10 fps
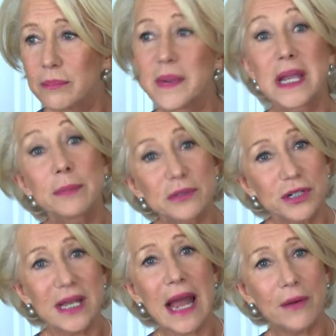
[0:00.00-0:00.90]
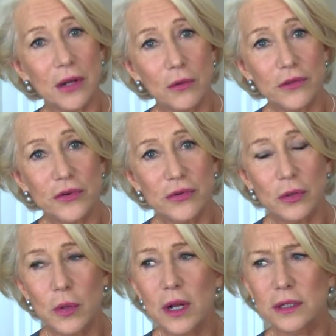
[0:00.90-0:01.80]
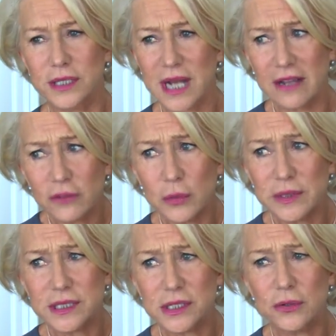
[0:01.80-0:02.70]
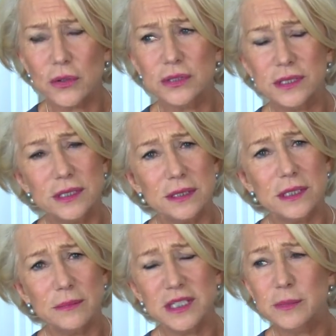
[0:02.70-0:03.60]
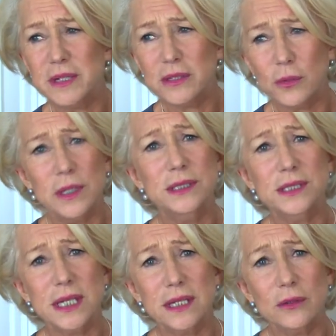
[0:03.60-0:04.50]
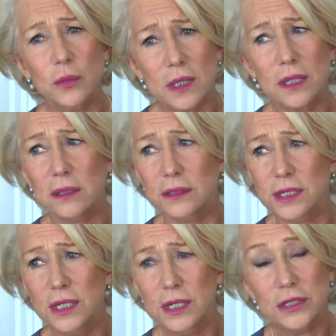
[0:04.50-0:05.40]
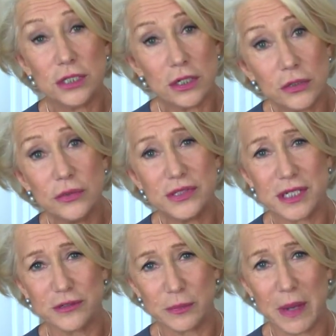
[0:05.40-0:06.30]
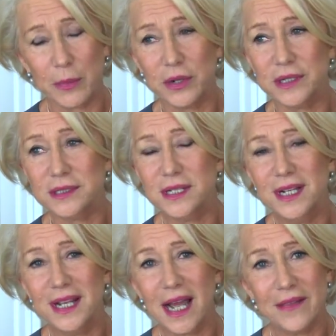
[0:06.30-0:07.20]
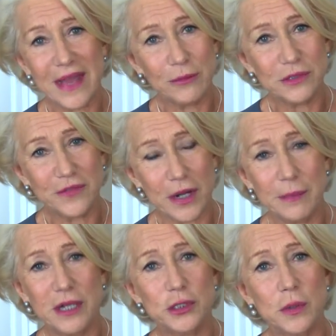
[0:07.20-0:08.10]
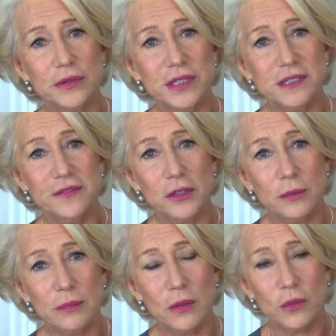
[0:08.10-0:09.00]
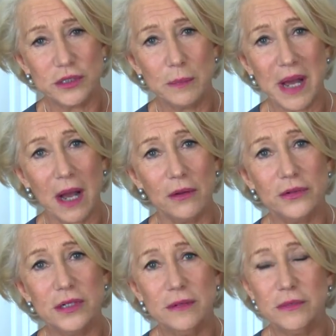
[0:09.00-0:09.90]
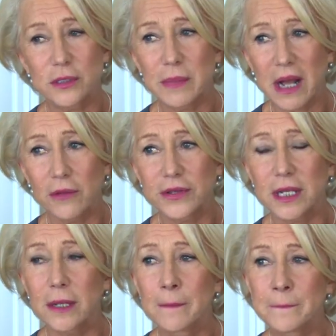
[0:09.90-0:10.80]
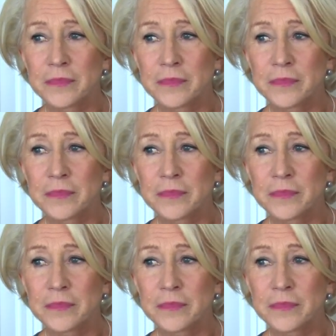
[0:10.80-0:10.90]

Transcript: be able to carry on through the world. And I've always thought it must be the worst thing in the world to lose those memories. And that was very much what this film was about. It was about the